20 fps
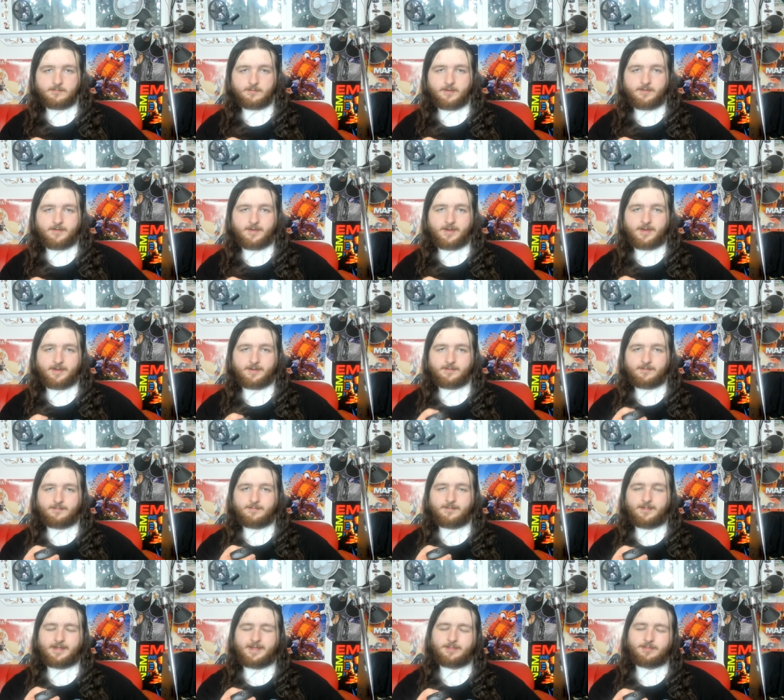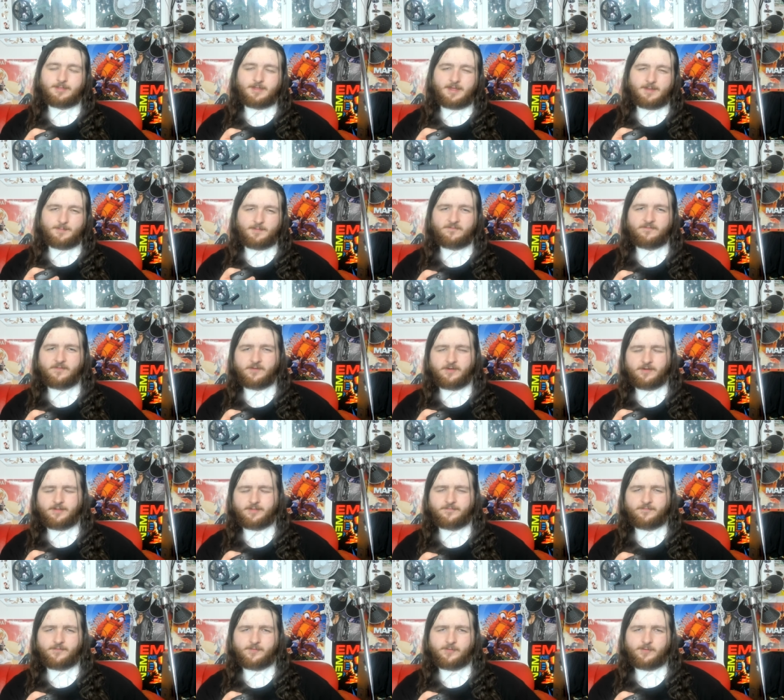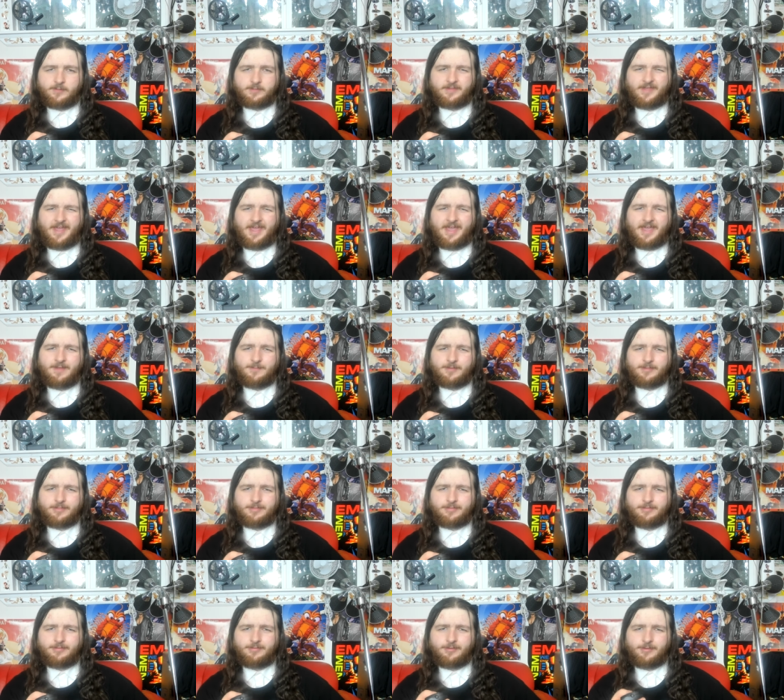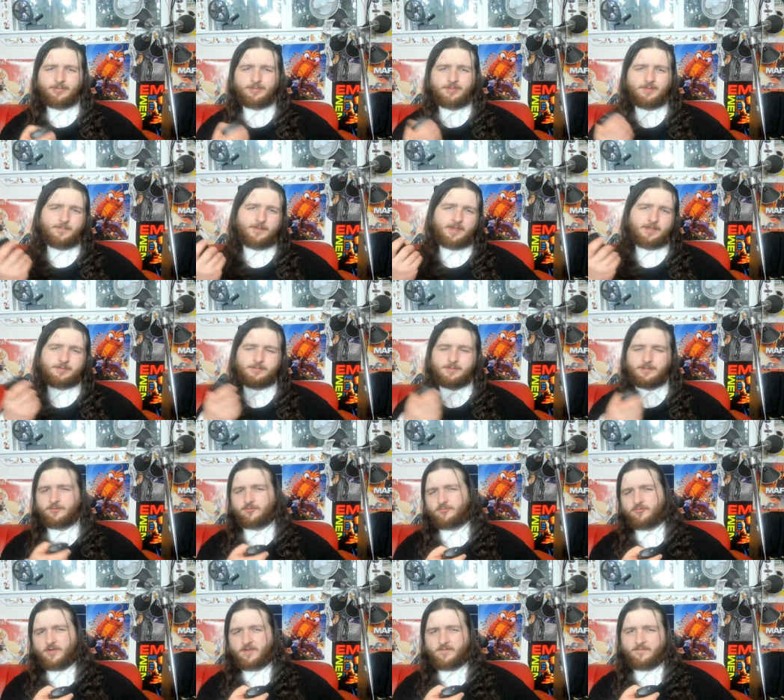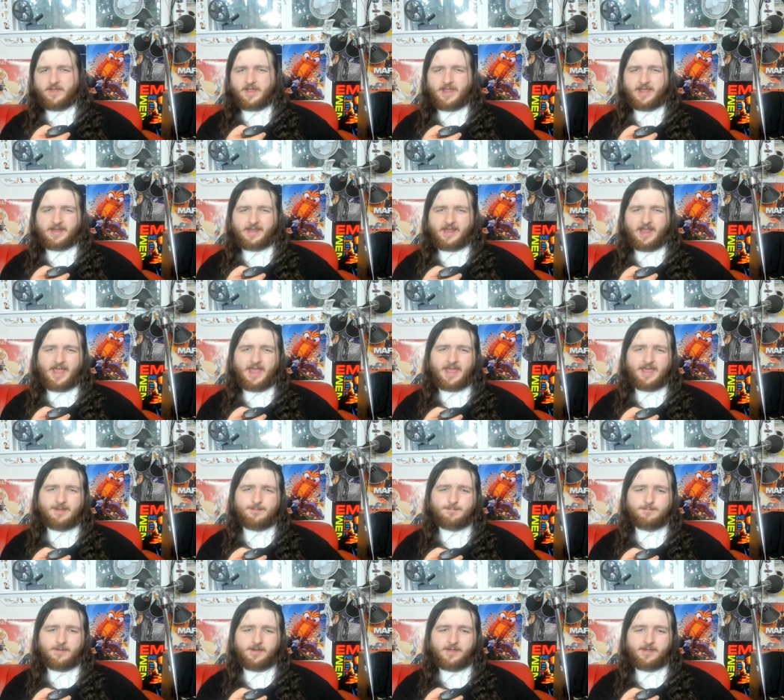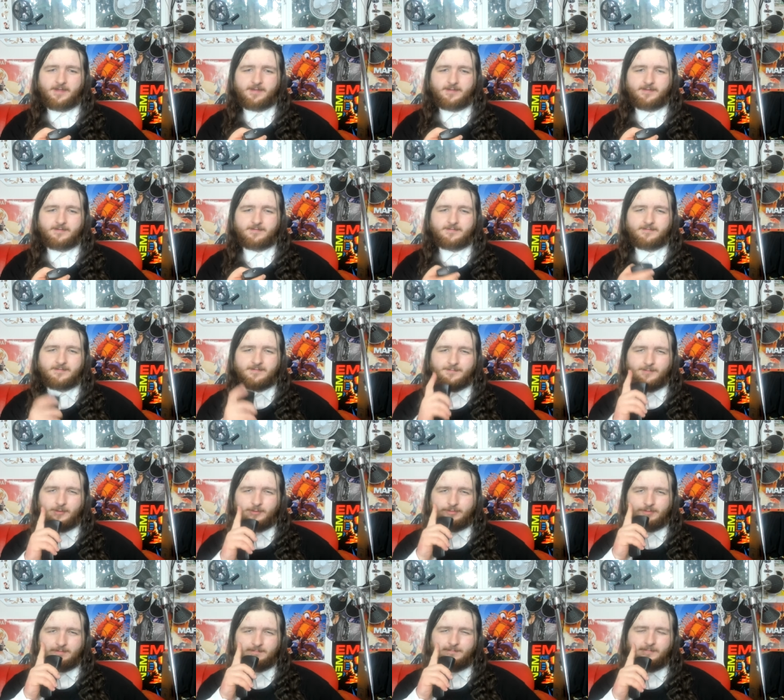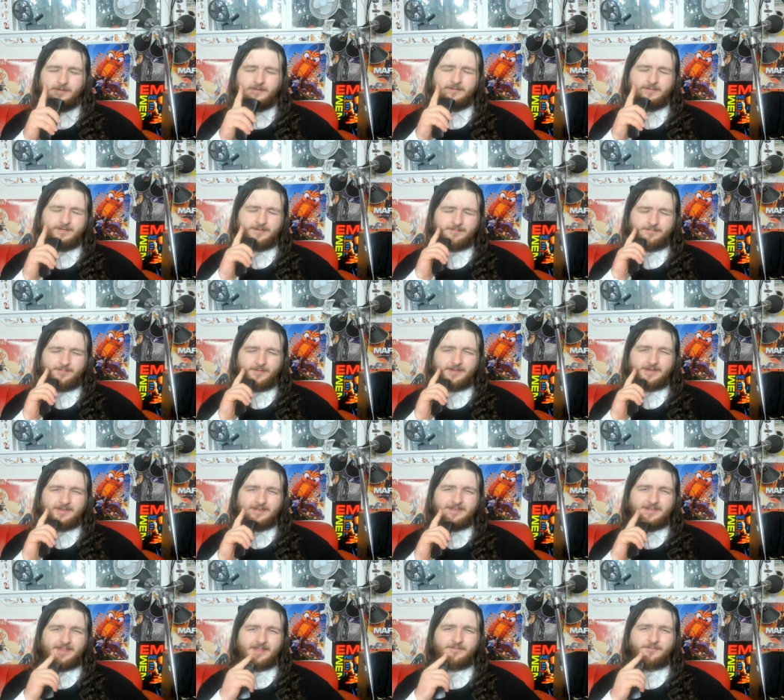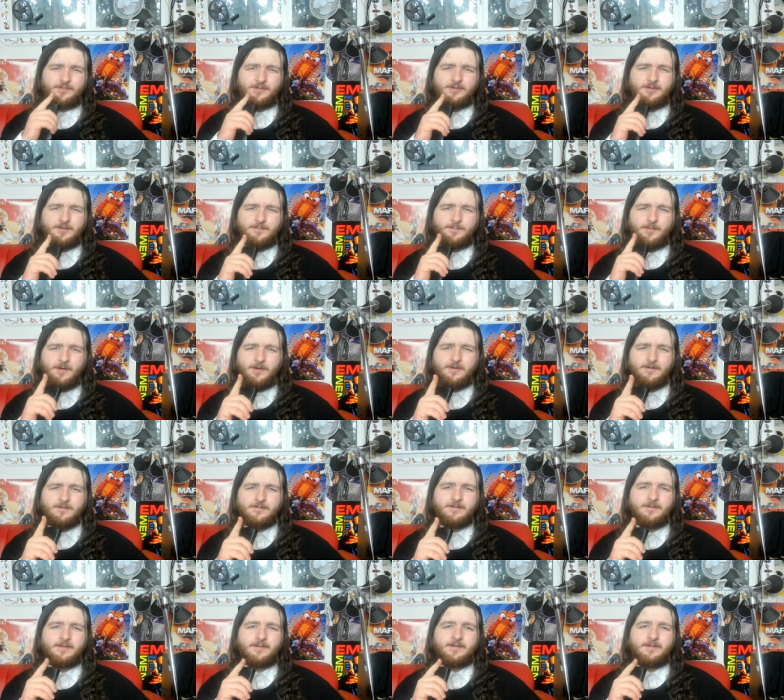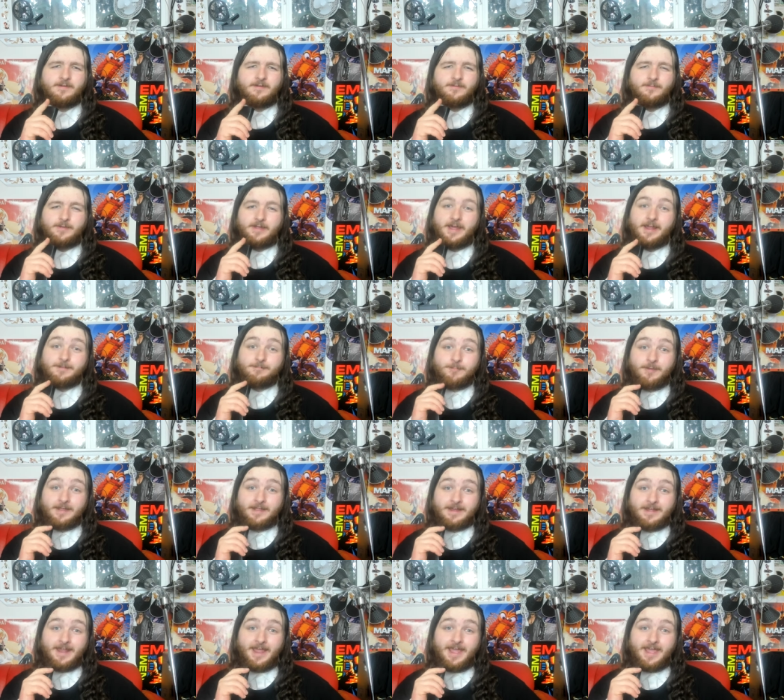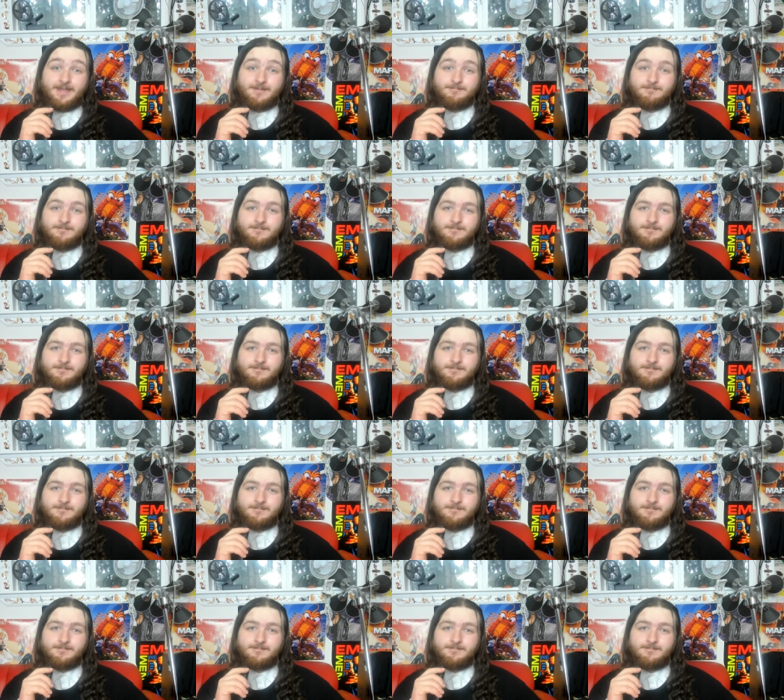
Alright, like I said before, the first game is just a basic trivia game, but the most important but difficult part, we gotta pick a name.